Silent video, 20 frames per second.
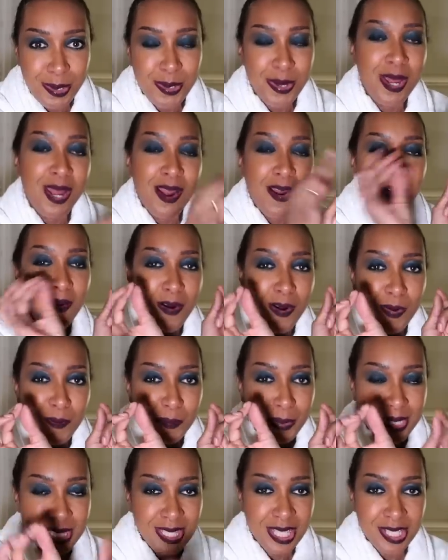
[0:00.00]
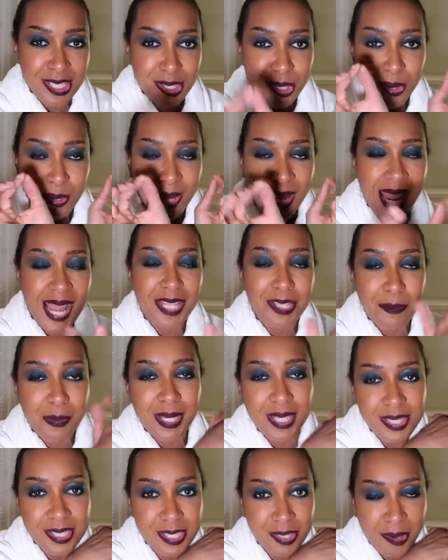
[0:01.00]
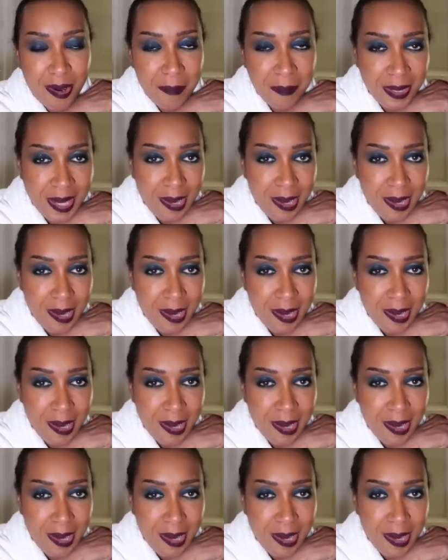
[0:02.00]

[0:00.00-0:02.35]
you on my TikTok and on my Instagram,